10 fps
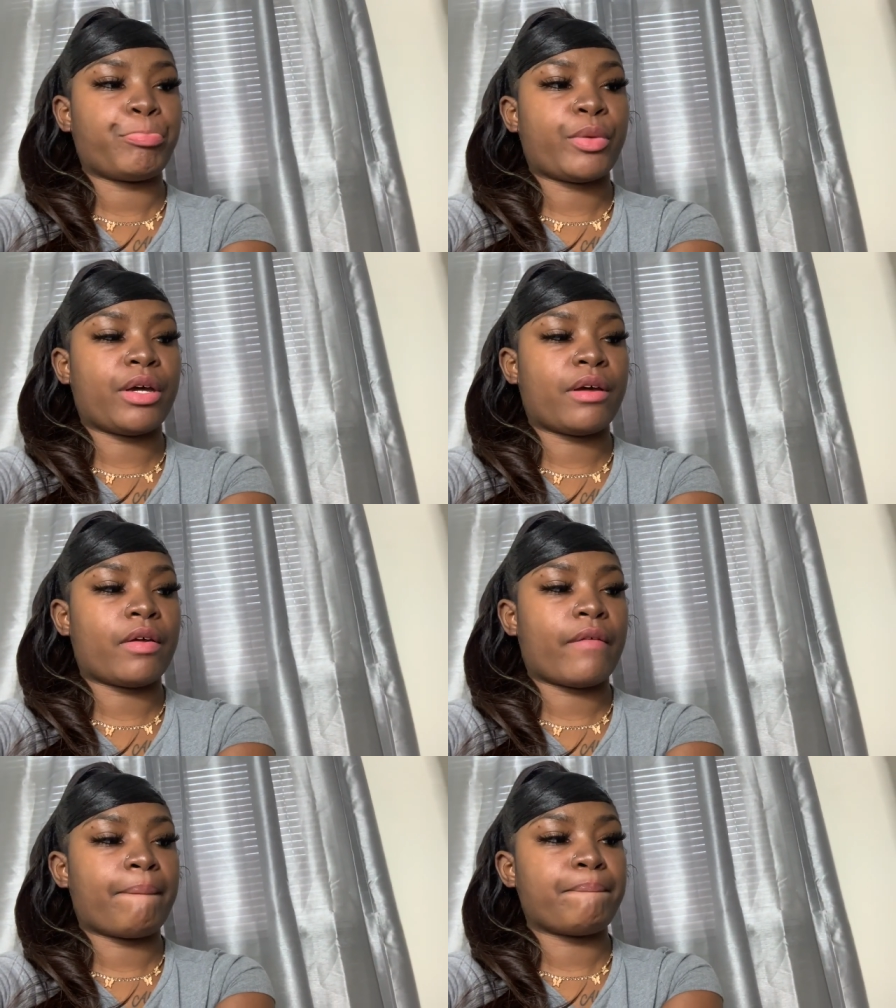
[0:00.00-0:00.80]

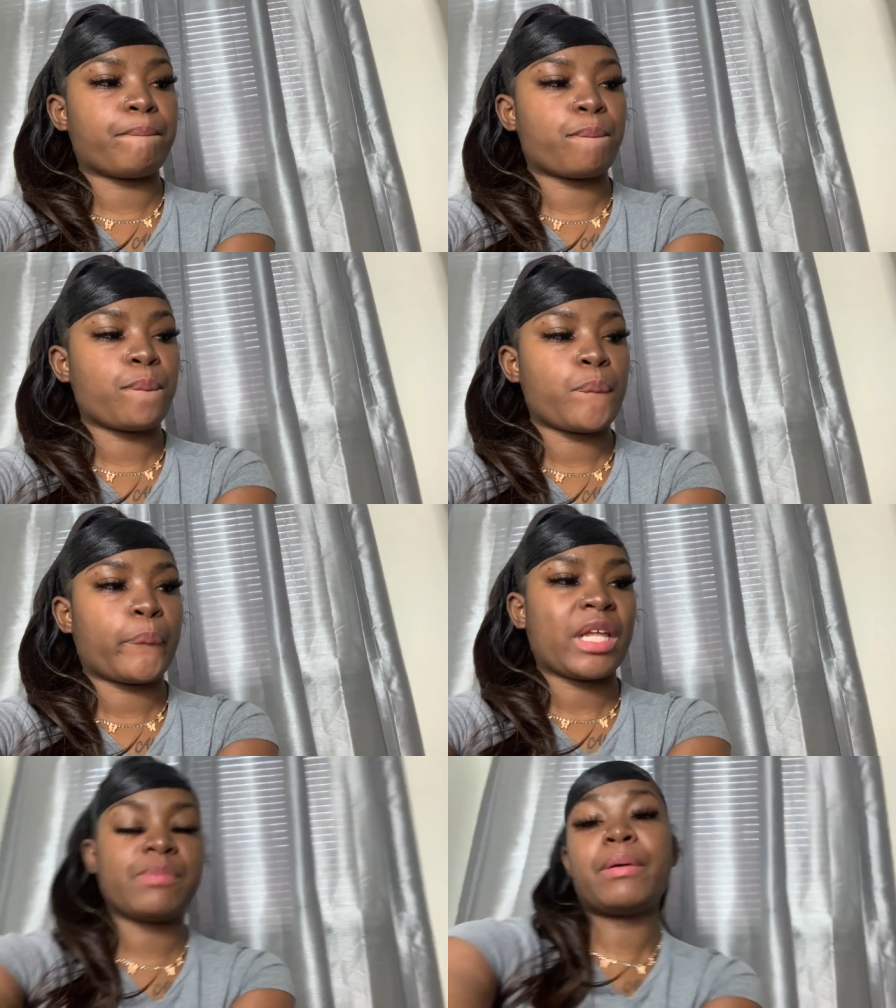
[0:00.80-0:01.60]
Come
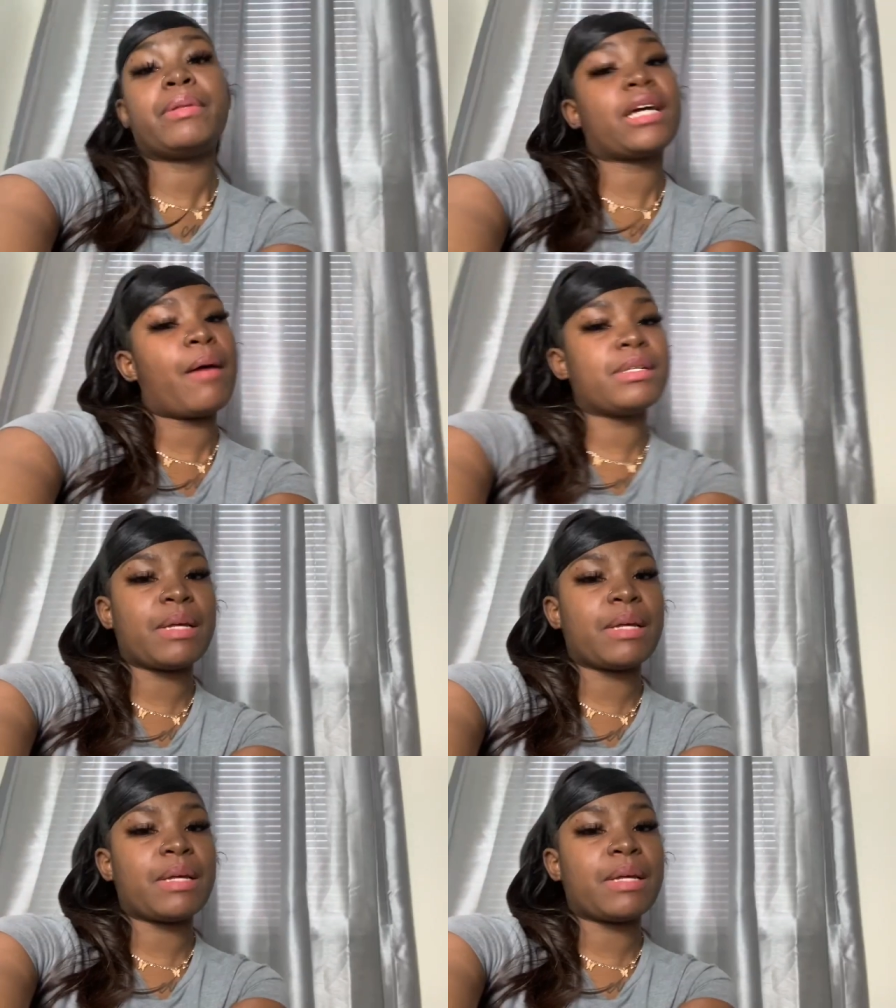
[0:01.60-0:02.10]
with the comments.